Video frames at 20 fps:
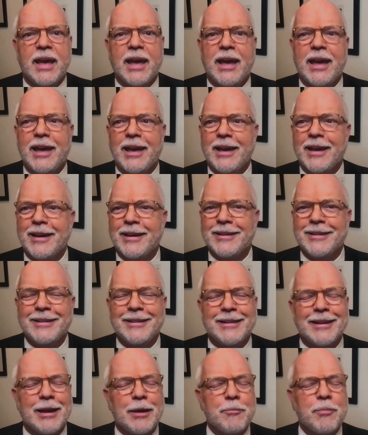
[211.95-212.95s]

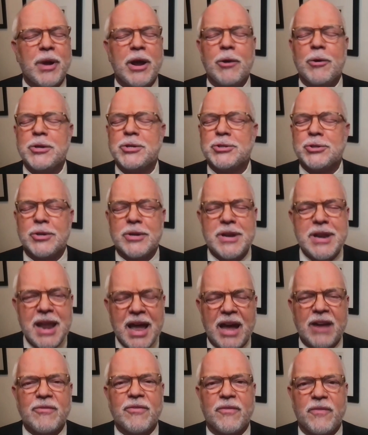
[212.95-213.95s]
and parents should
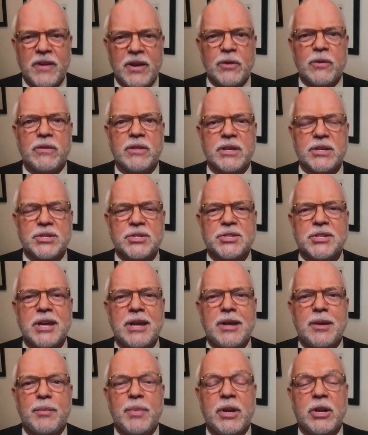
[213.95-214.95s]
not fear this,
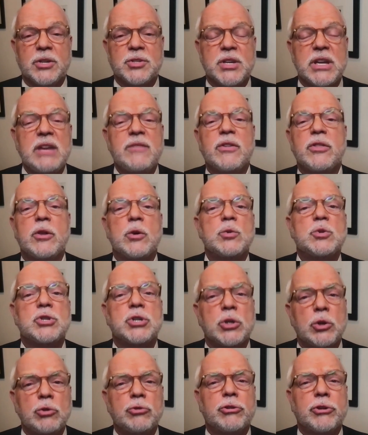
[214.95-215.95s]
because even though
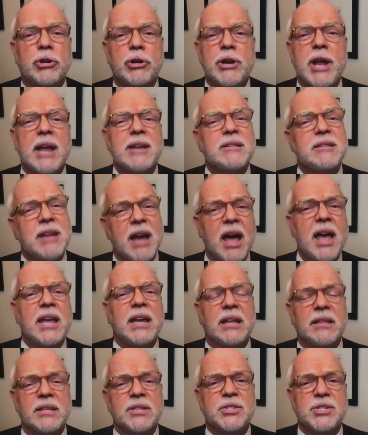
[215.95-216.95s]
children are not
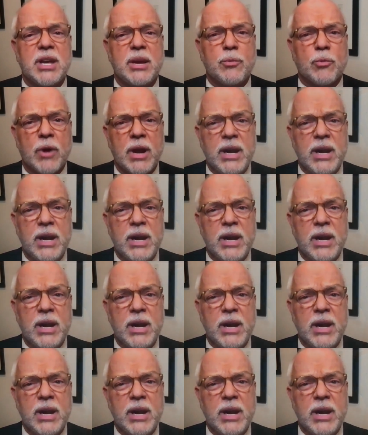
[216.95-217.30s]
dying at the same